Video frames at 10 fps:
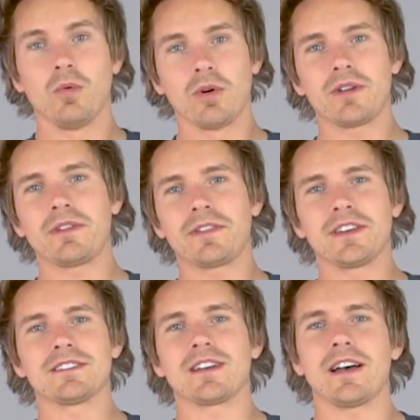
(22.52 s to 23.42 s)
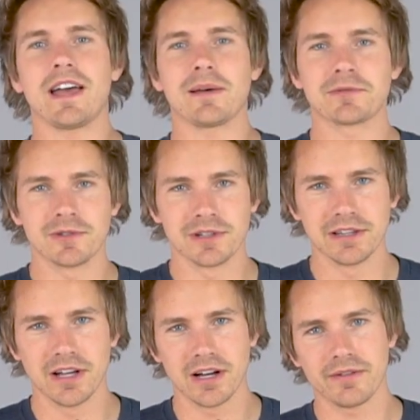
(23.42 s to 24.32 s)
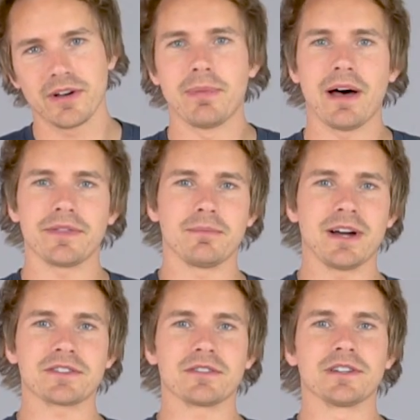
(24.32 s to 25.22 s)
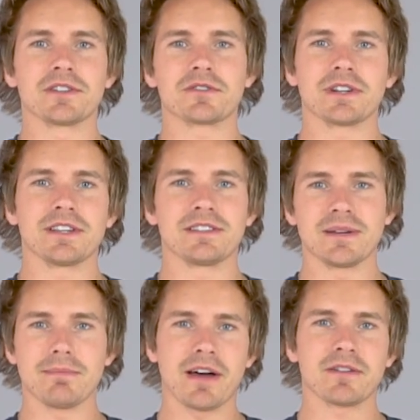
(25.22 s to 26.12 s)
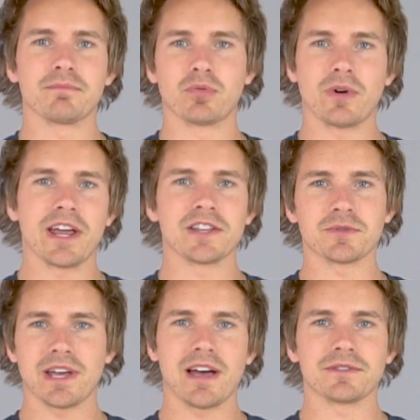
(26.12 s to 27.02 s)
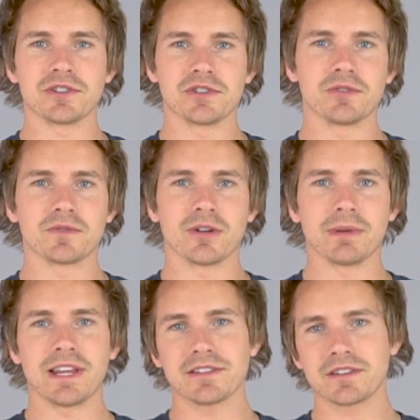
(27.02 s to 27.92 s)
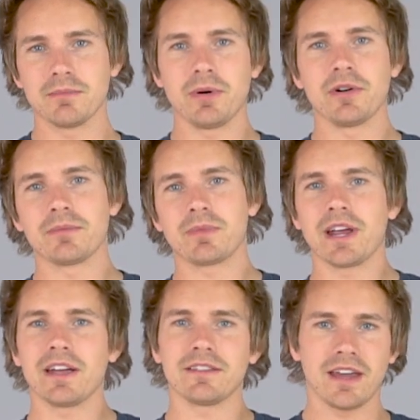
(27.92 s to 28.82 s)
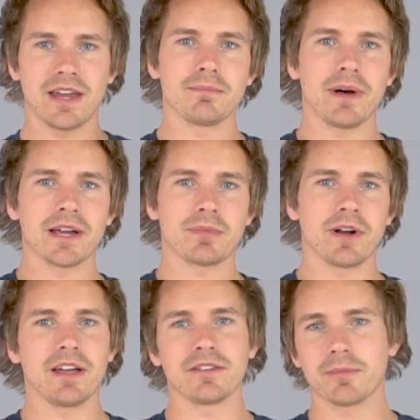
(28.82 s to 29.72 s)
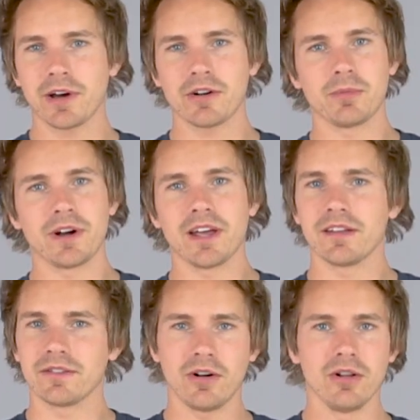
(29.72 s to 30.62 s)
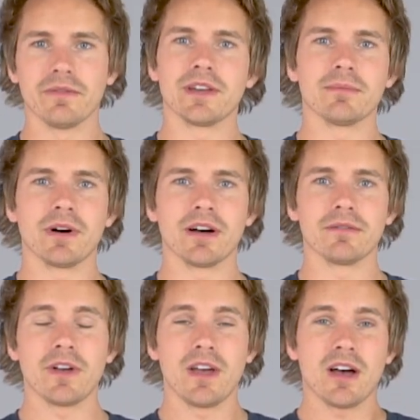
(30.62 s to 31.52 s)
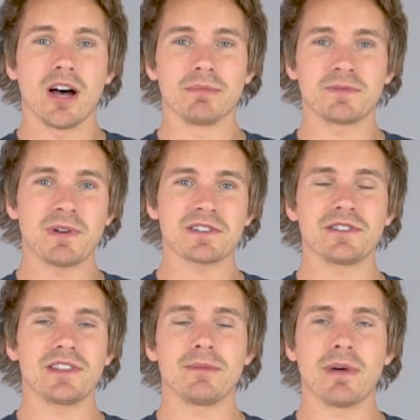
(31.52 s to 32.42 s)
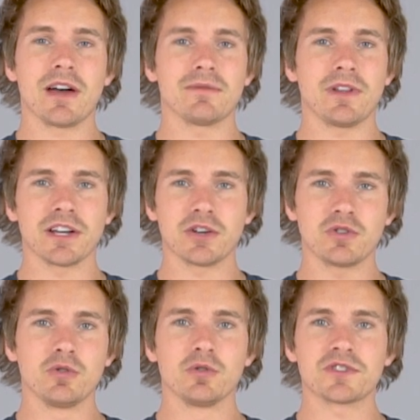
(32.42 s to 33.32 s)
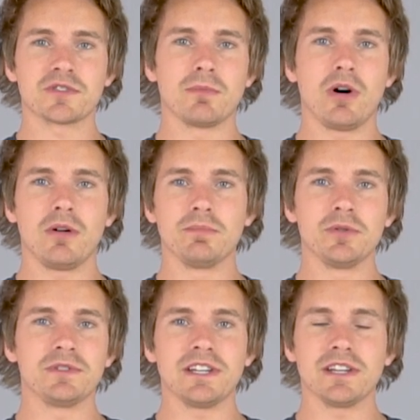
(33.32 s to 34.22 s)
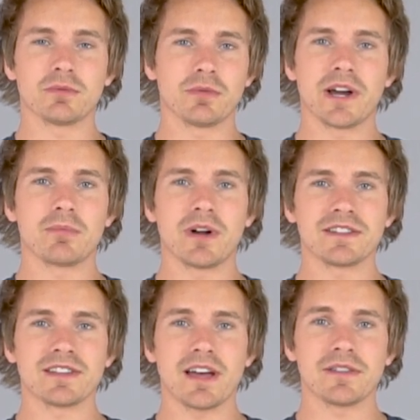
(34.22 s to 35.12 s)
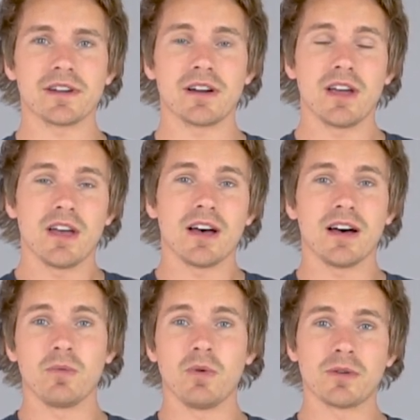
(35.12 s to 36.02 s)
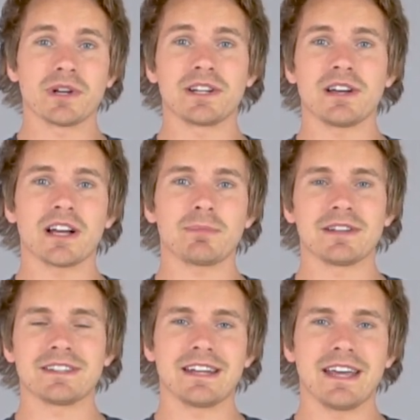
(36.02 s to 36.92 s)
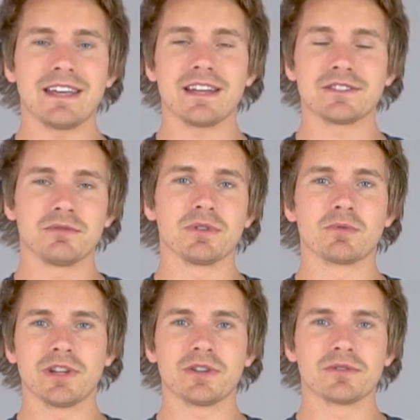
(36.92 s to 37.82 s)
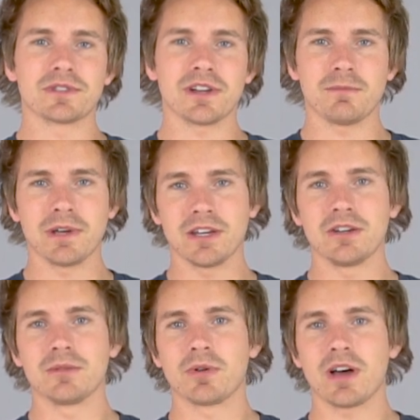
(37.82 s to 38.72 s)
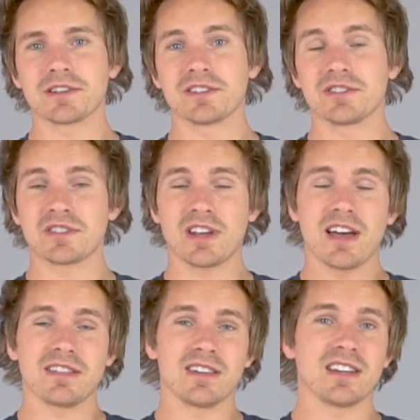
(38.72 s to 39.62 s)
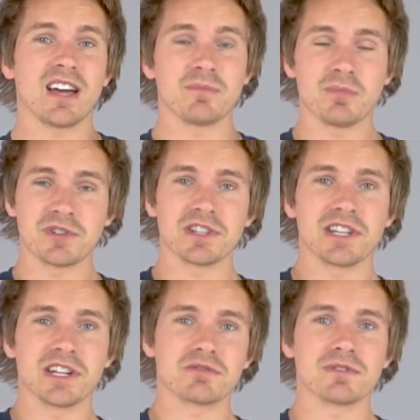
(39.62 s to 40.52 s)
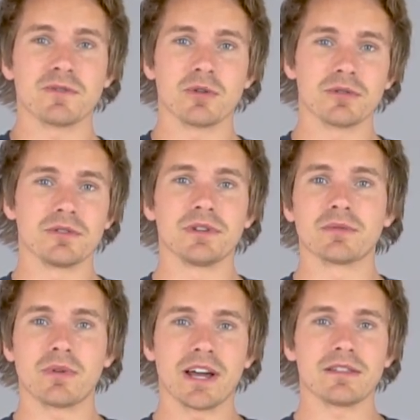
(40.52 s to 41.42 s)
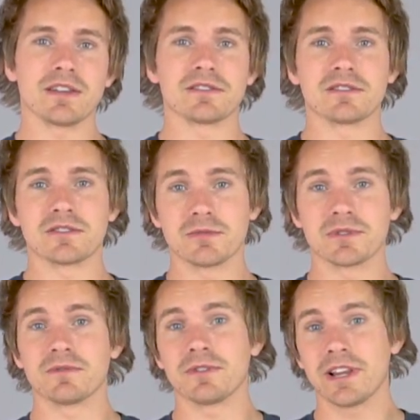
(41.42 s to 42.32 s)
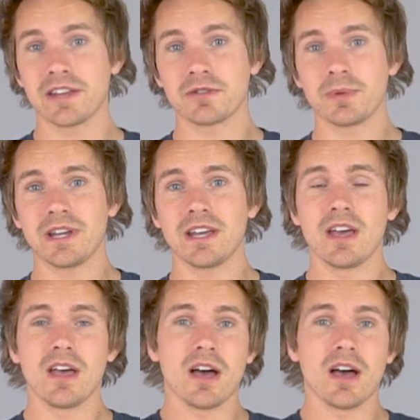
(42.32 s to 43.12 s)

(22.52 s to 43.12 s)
One of the things I absolutely love about the bicycle industry is the amount of brands we have to choose from, and that's component brands and bike brands, apparel brands, all of the above, especially the amount of like cool, small, boutique, rare brands out there. One we're gonna talk about today that's doing really cool stuff, making good products, and just, I think, kind of pushing the industry forward, doing the right things in terms of philanthropy,